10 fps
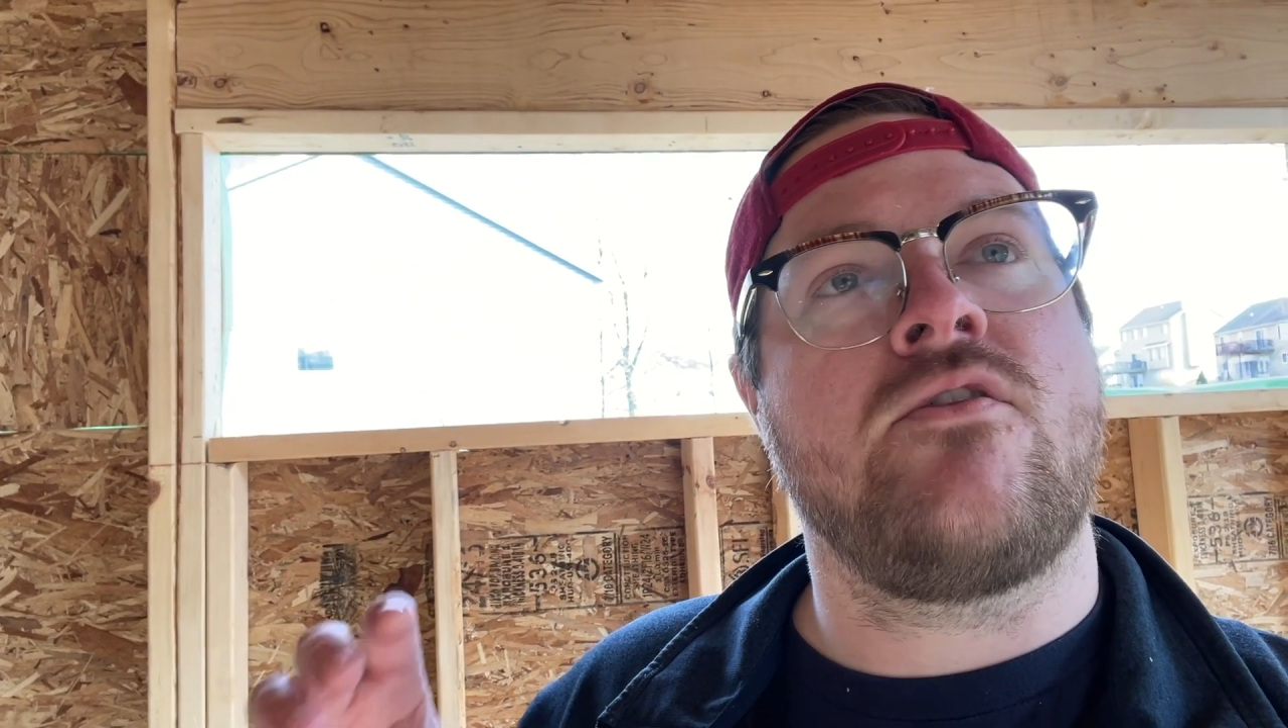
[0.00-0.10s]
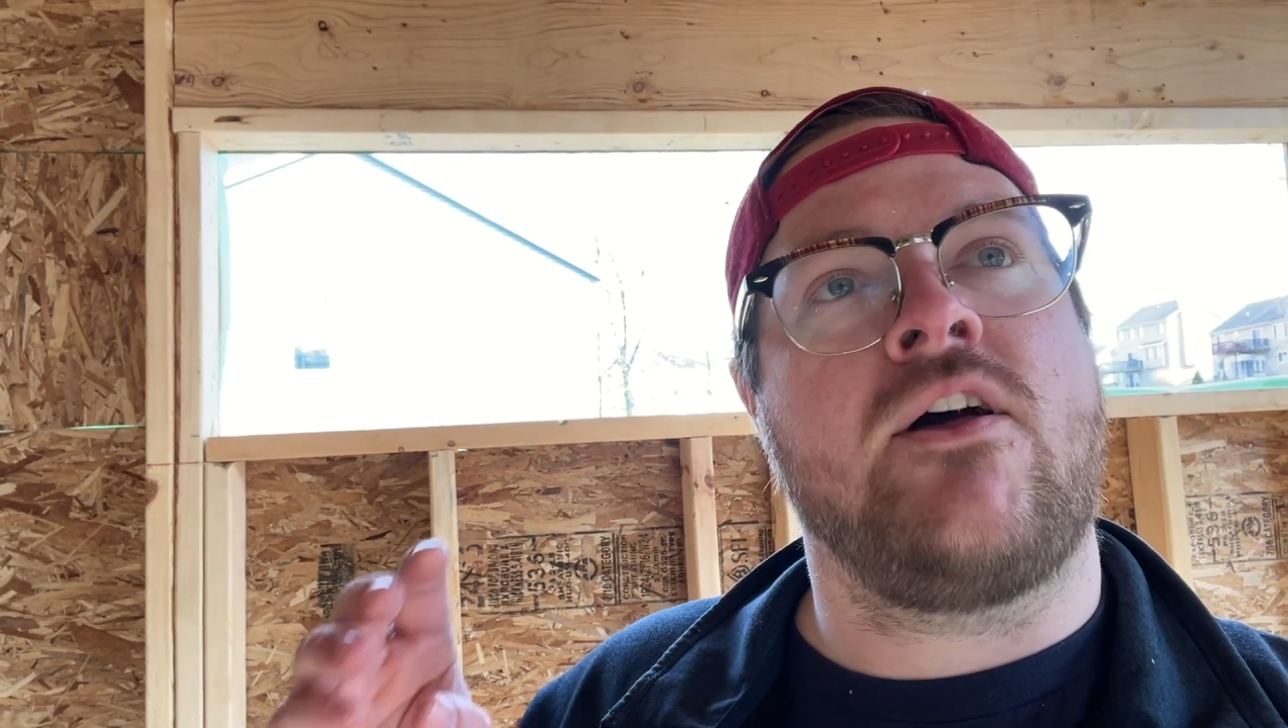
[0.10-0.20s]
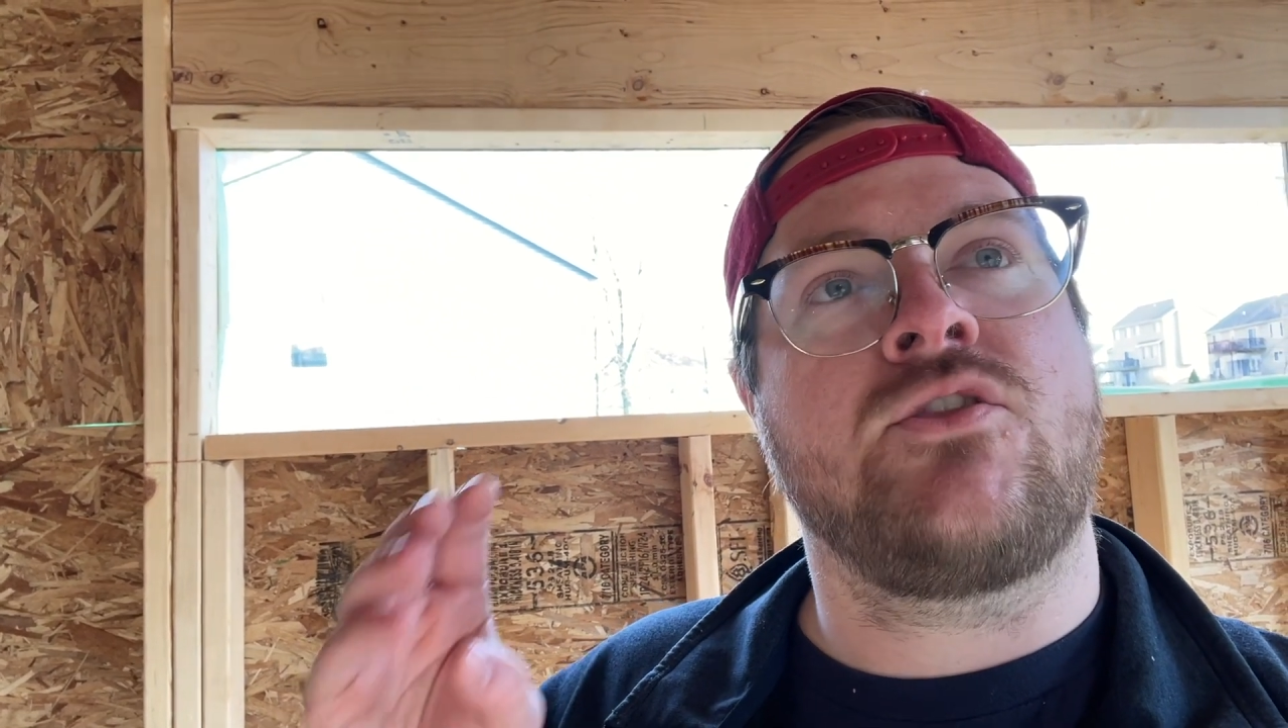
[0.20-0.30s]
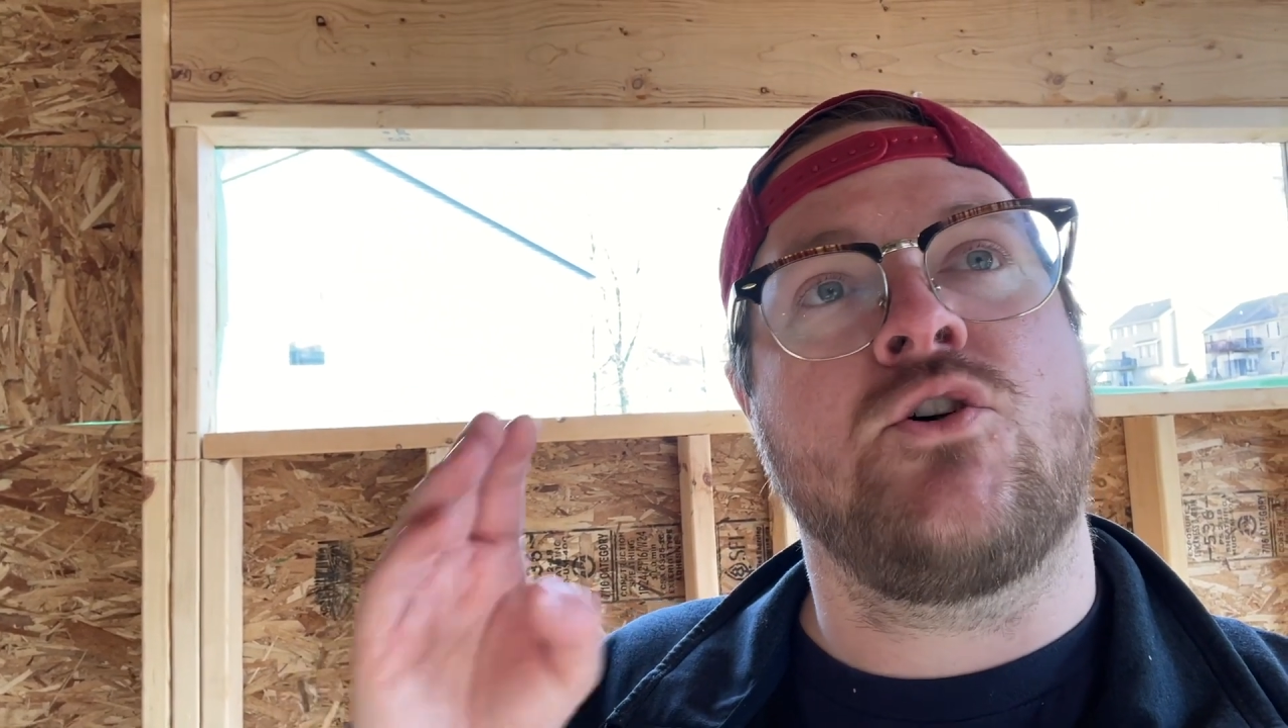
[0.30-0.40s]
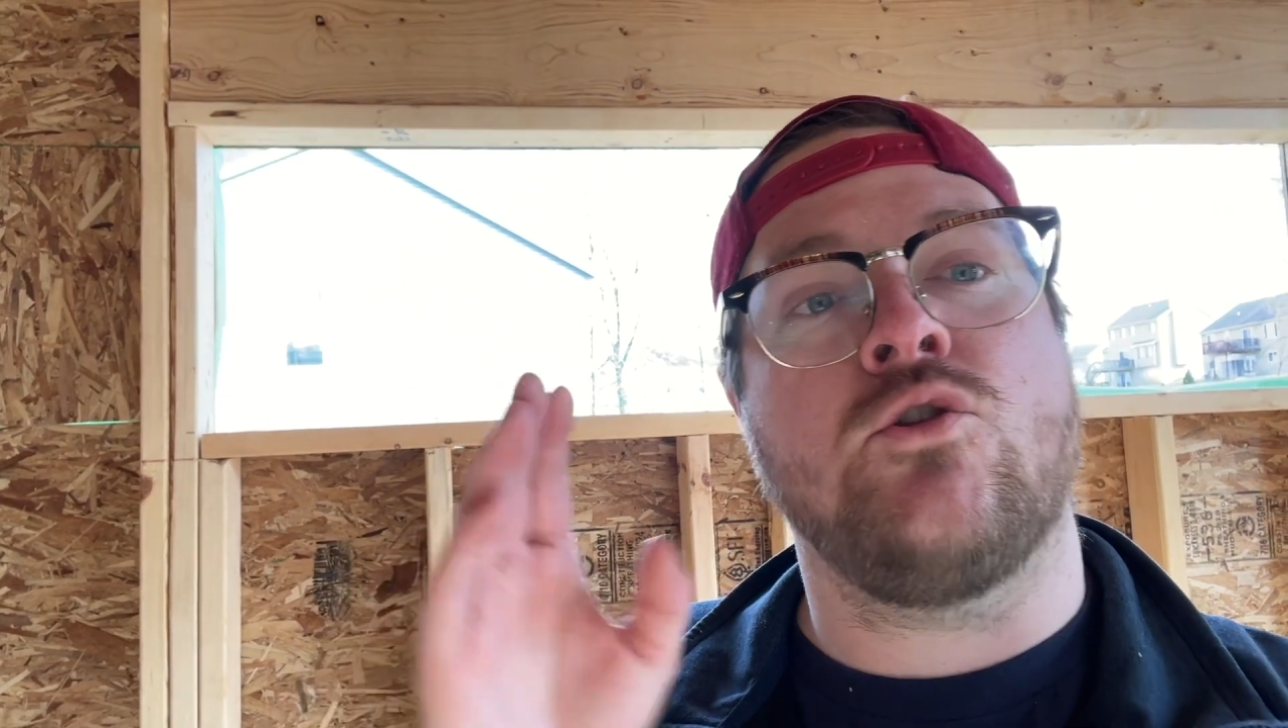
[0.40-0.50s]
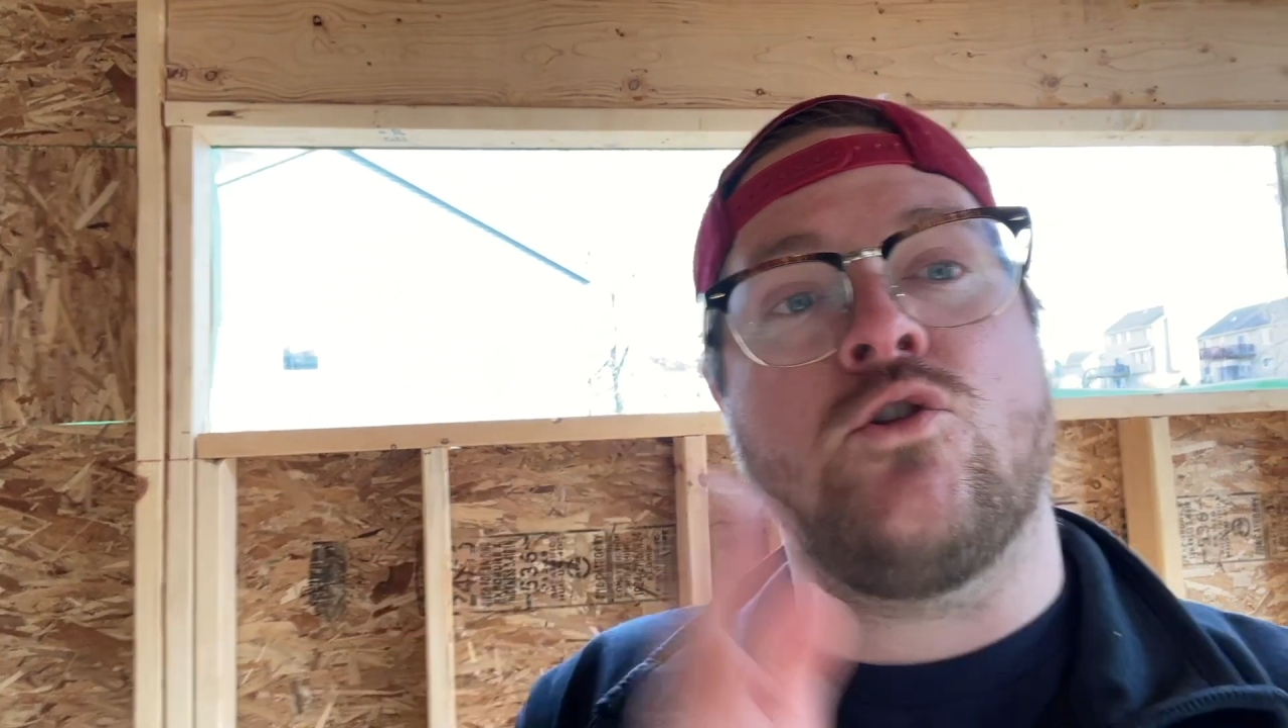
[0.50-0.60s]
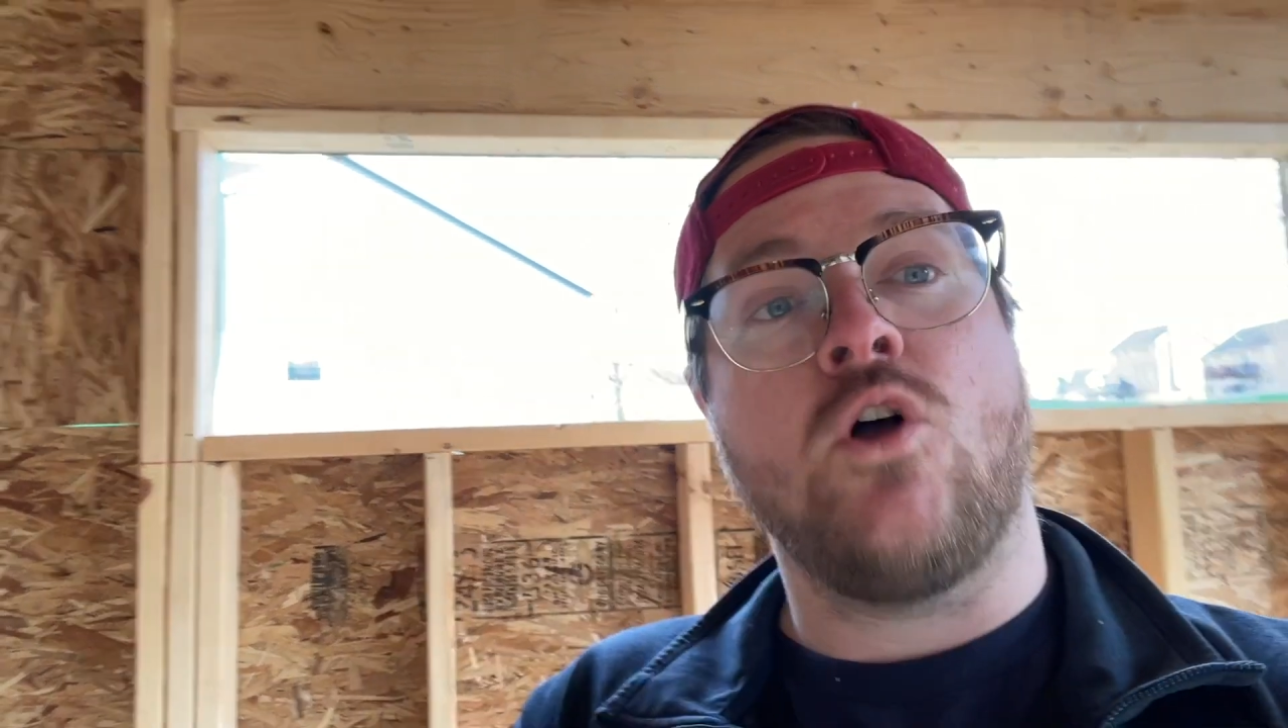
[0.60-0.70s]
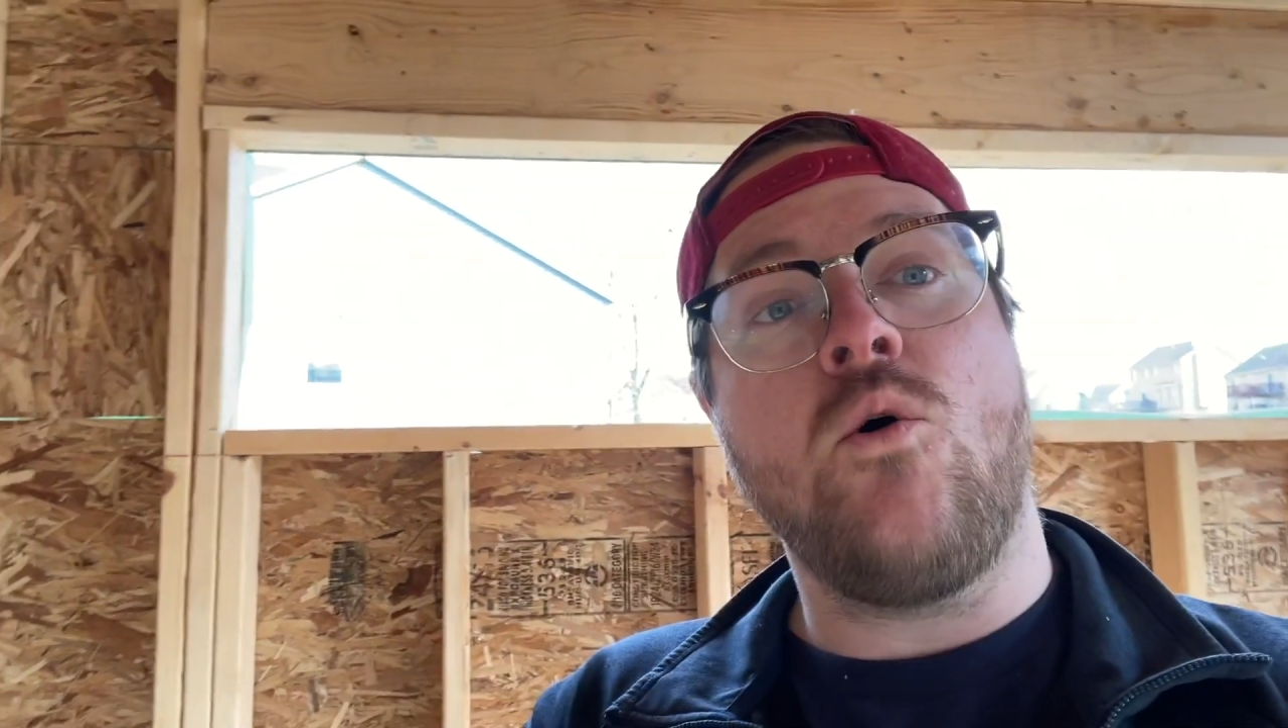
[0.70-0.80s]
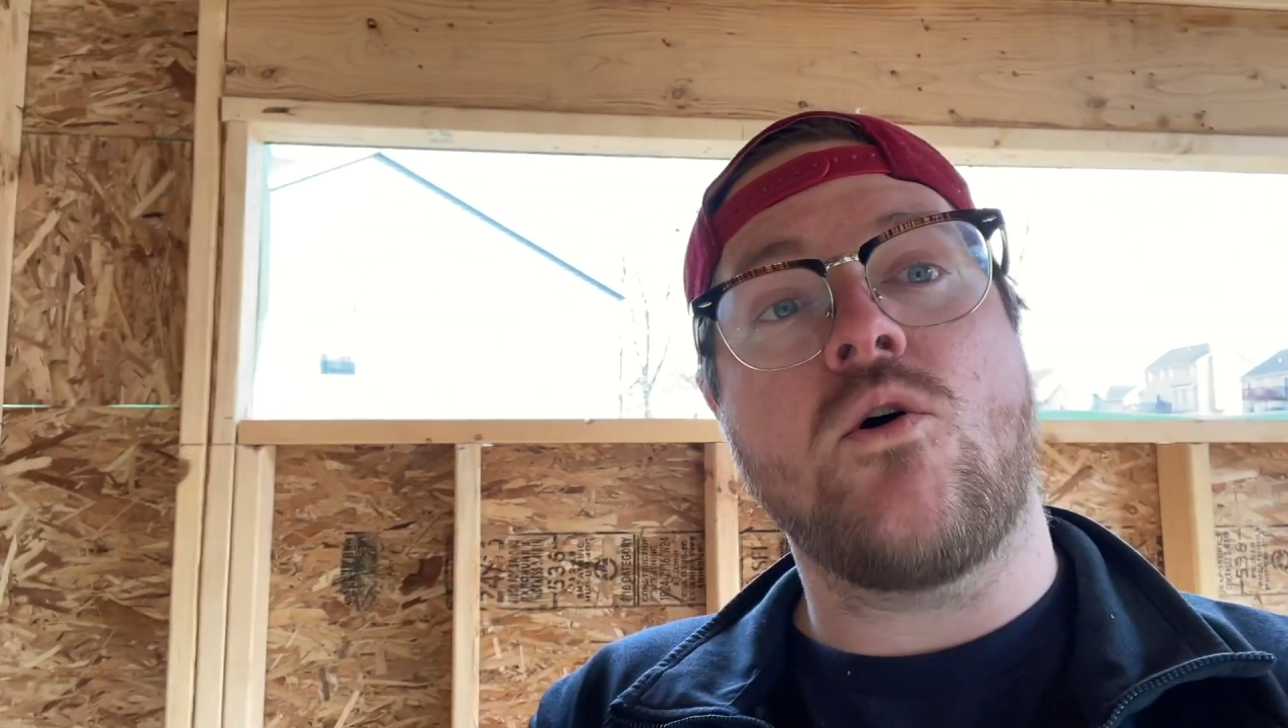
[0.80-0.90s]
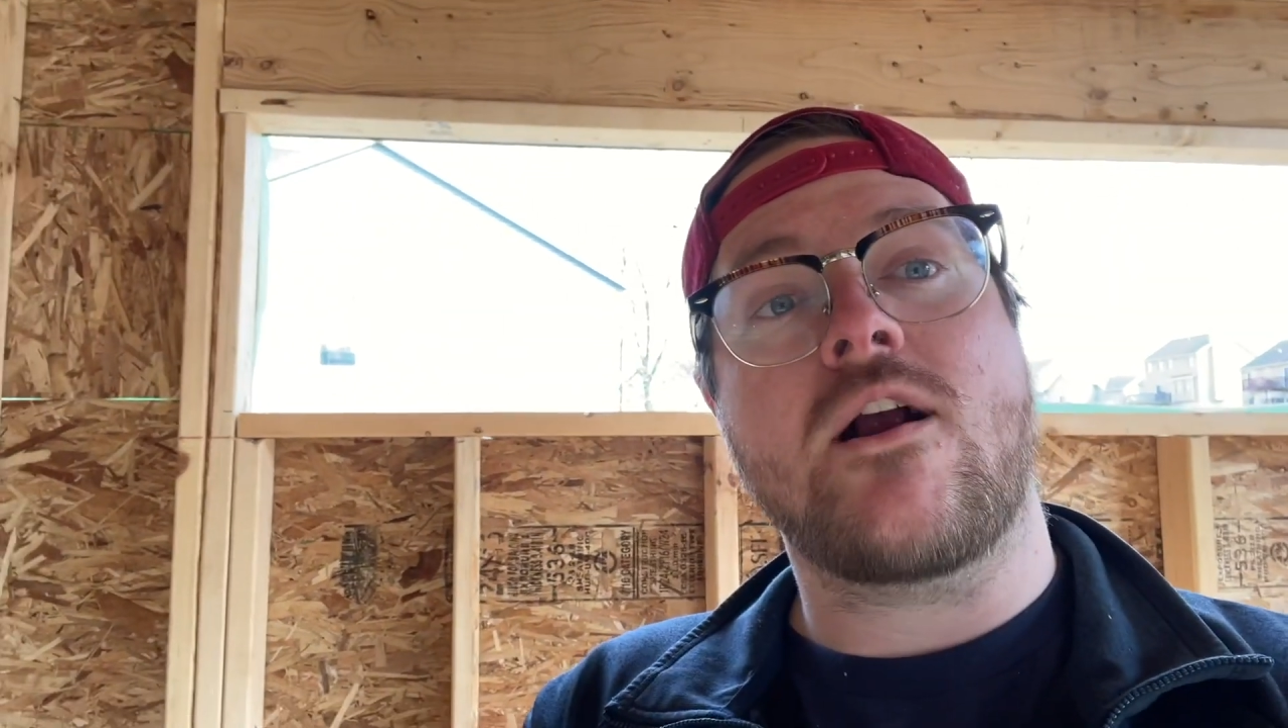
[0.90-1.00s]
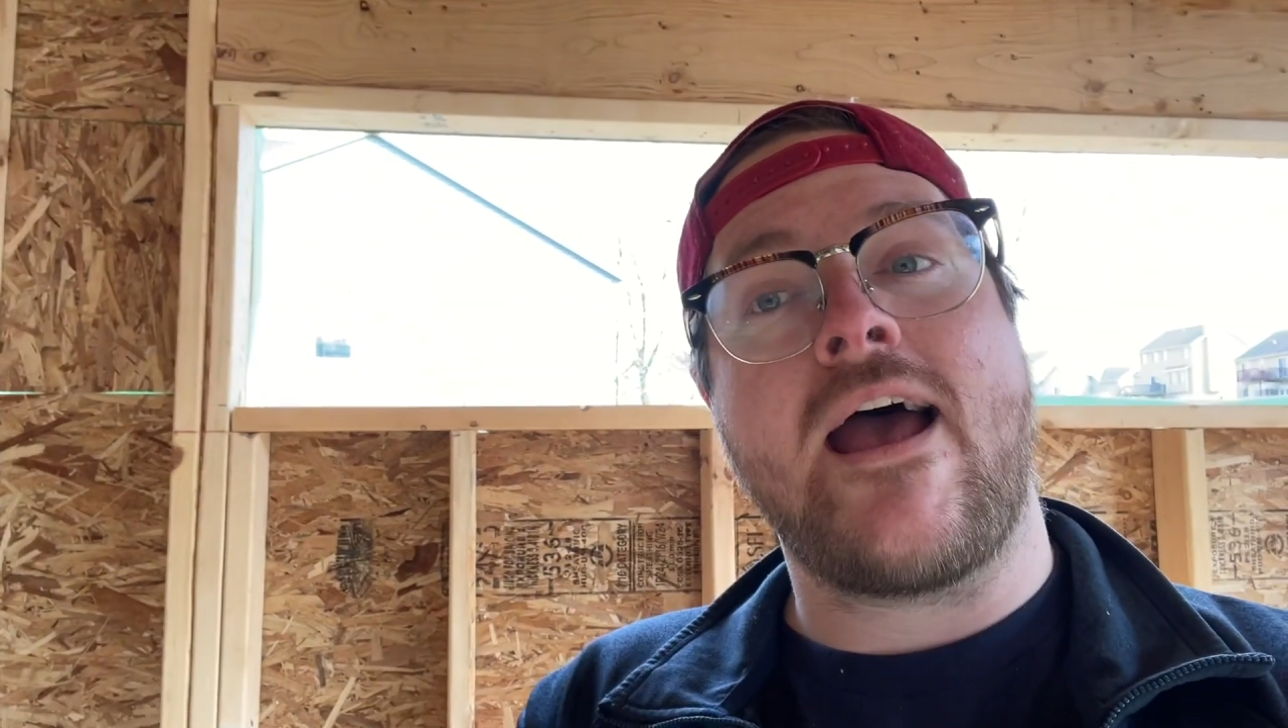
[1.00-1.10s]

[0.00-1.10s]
Like the lower